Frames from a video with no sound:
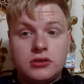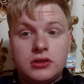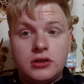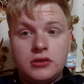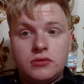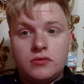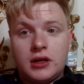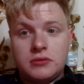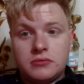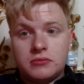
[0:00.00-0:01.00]
also
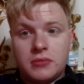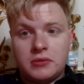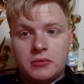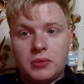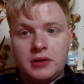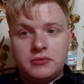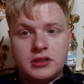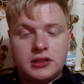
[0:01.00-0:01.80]
one mum above